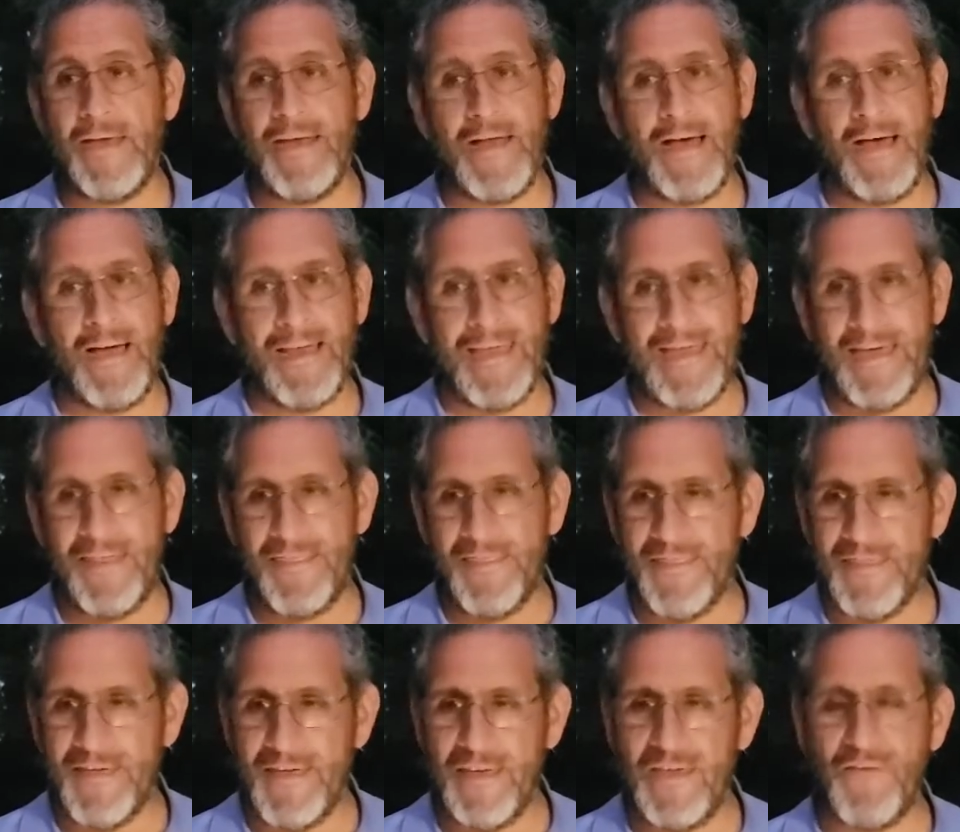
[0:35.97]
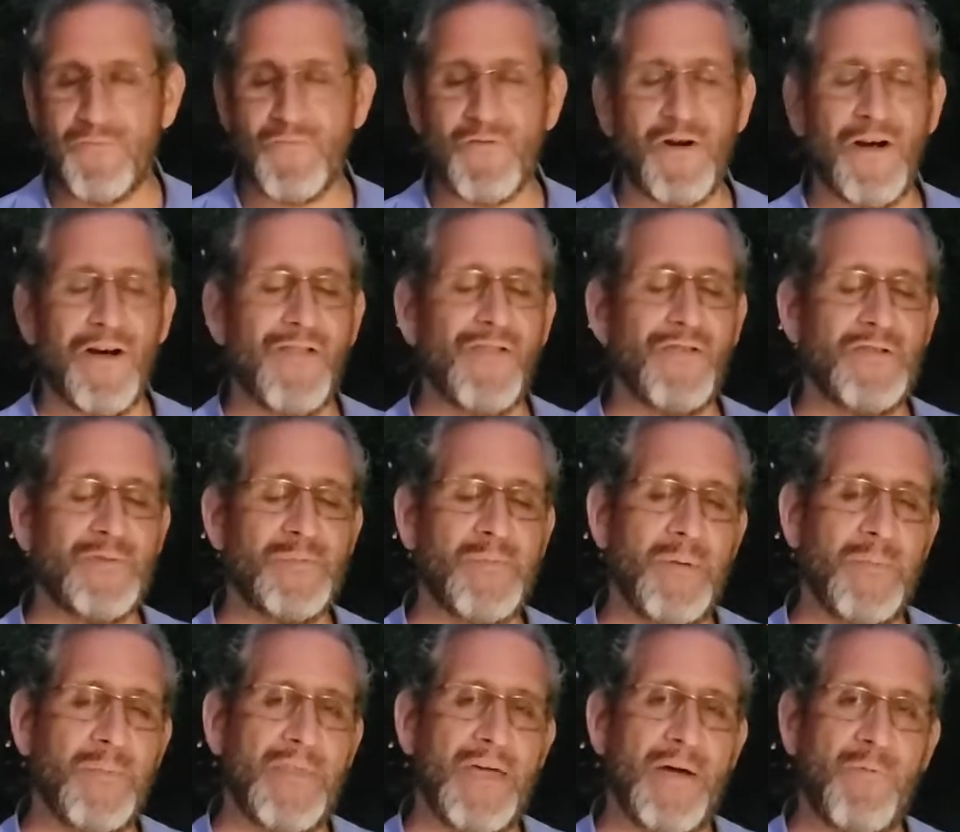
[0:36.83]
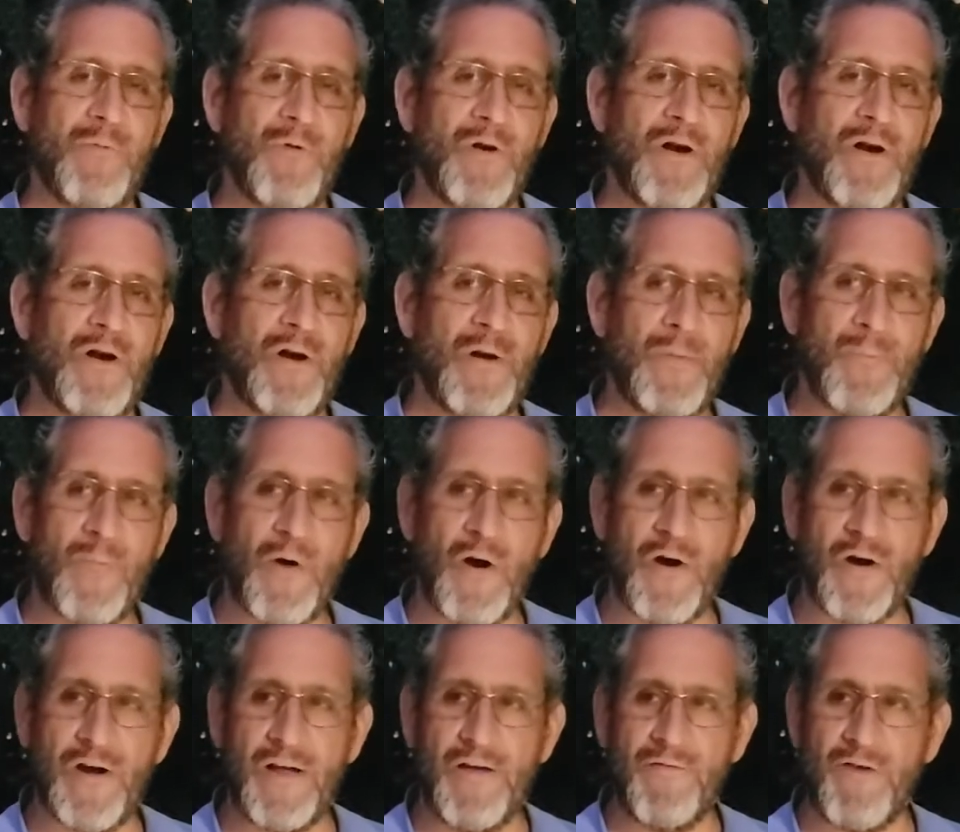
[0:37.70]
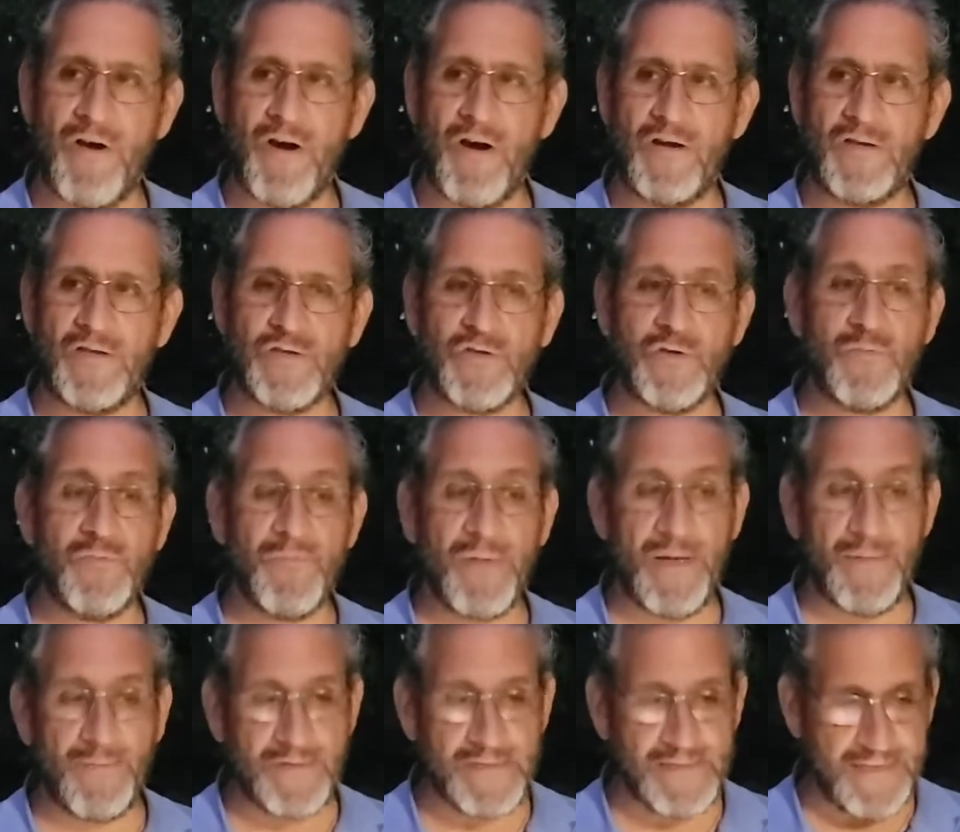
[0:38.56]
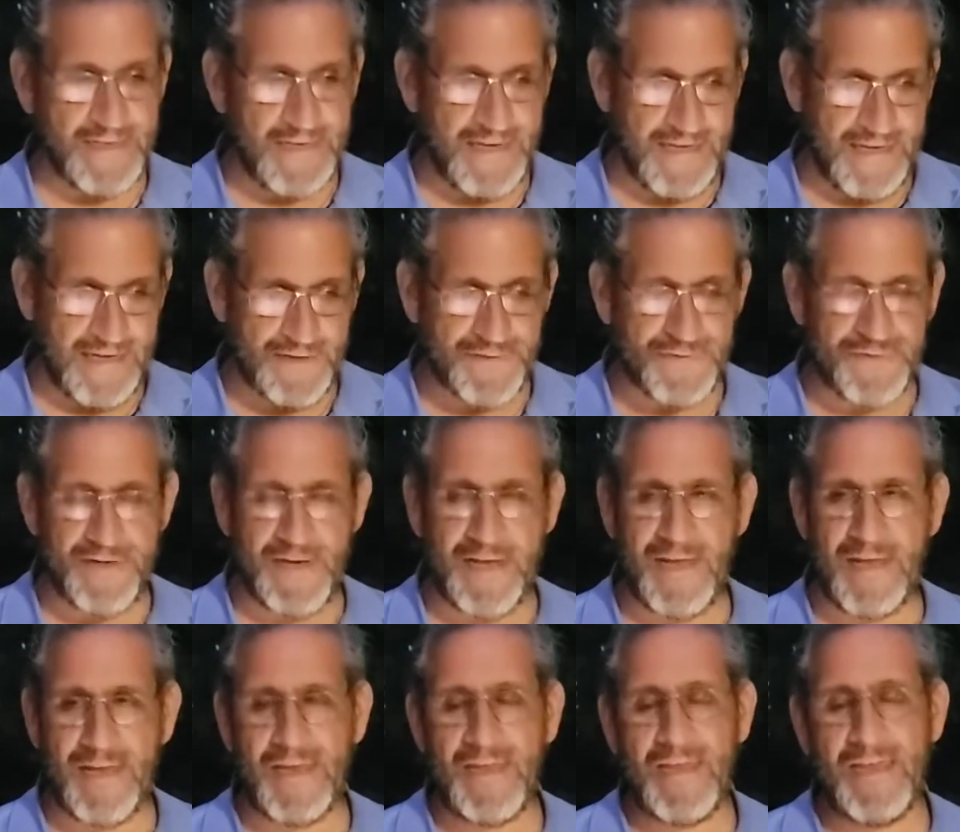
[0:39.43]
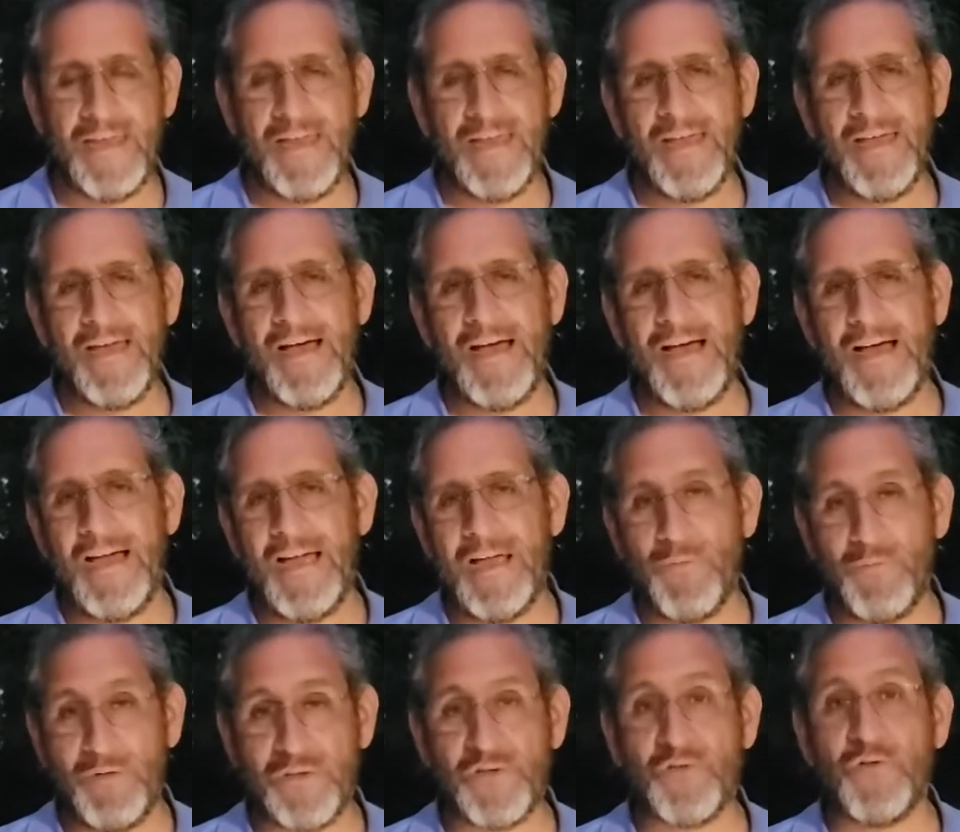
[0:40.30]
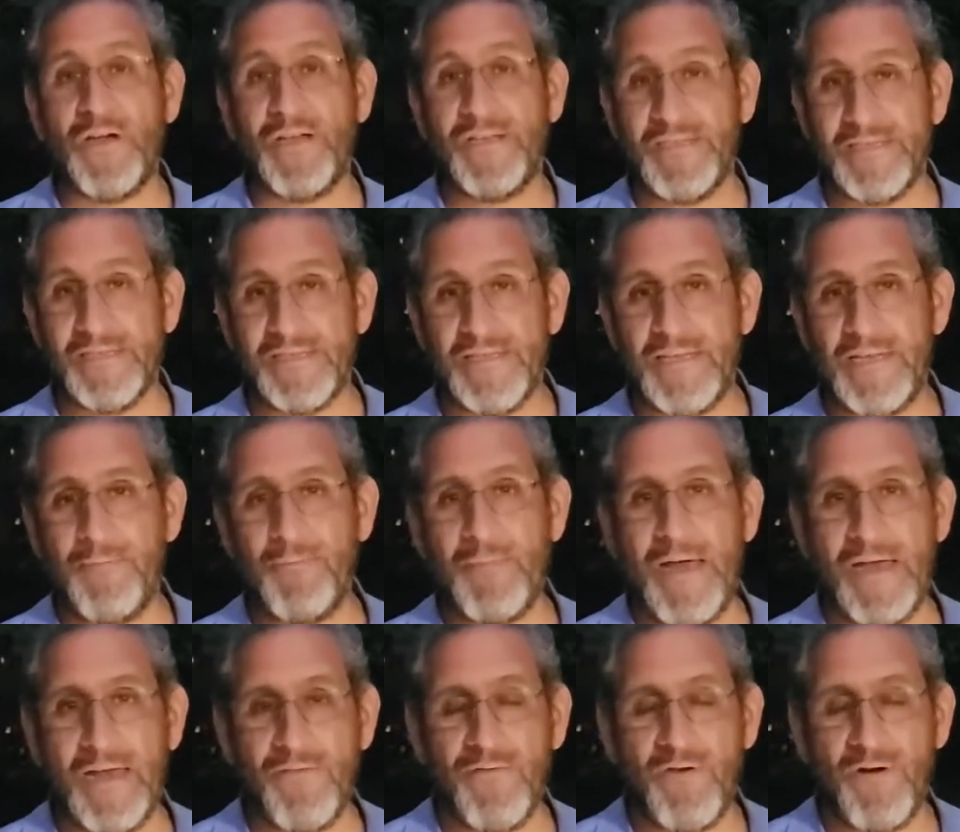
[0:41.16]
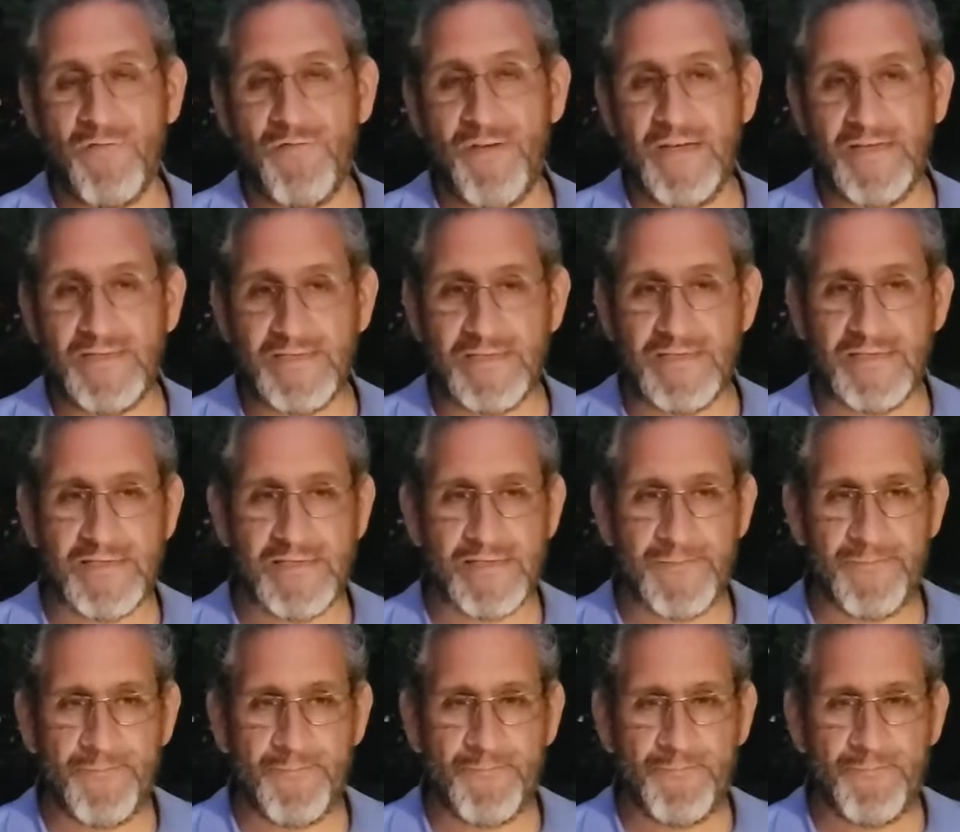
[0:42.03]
again, thank you for all those people that were part of our Zoom Bible study yesterday. Uh, it was great to see many of your faces.